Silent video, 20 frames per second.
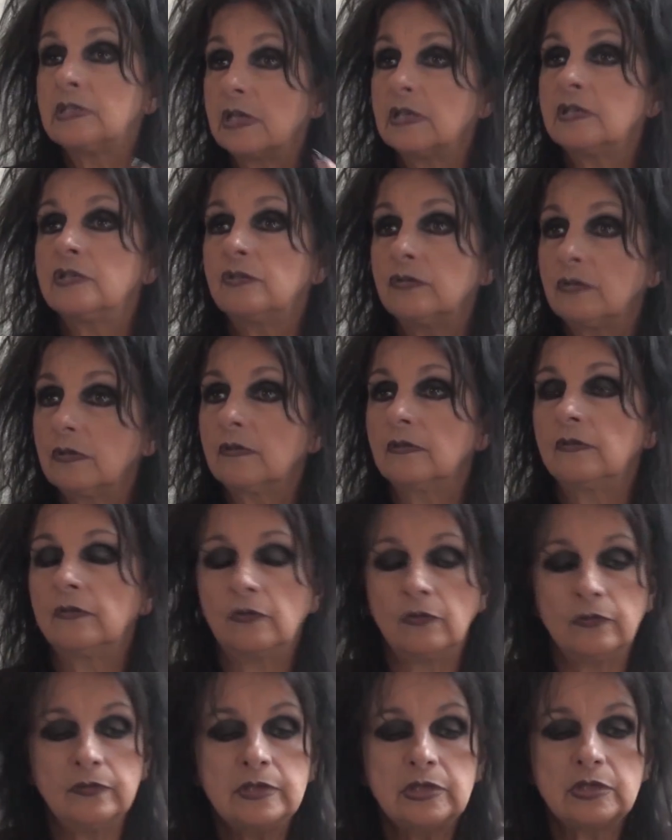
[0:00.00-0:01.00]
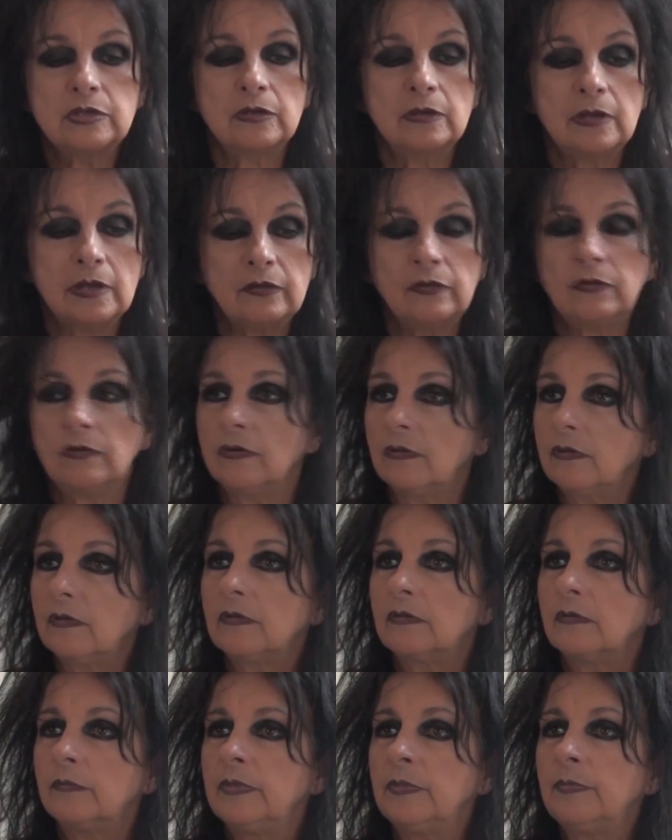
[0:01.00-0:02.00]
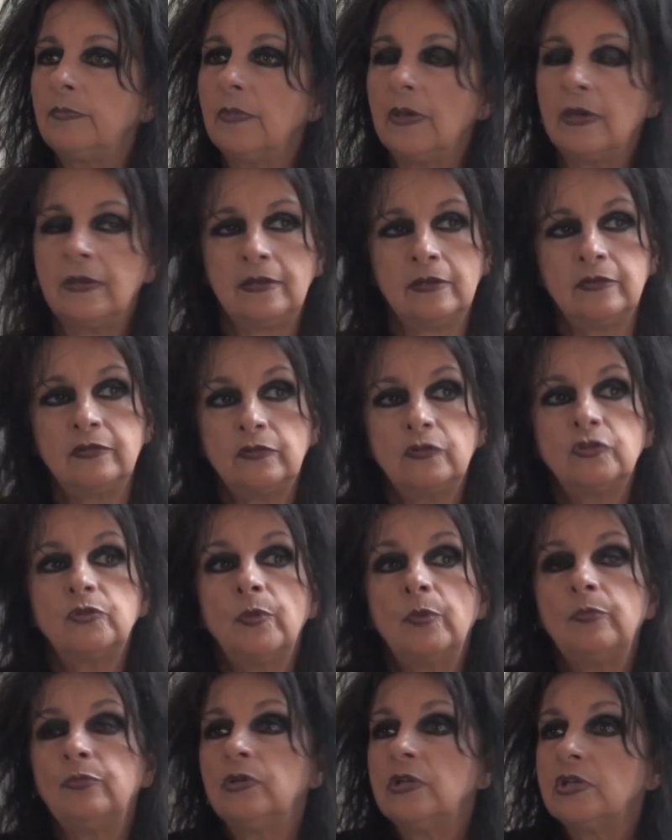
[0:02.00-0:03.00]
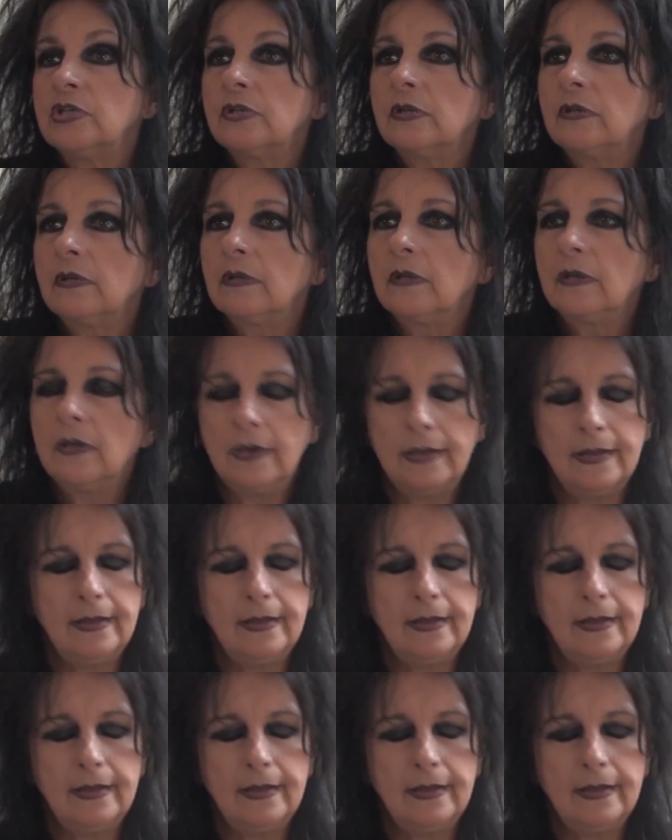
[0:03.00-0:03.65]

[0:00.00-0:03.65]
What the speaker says: changes the condition and the people, and also the population,